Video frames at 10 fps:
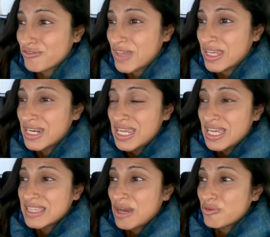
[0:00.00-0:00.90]
that
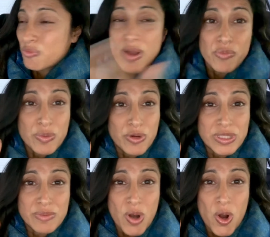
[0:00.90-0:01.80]
when we bring
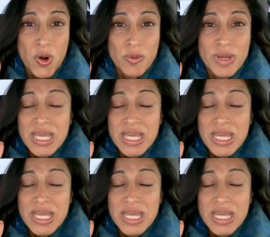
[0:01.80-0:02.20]
them home,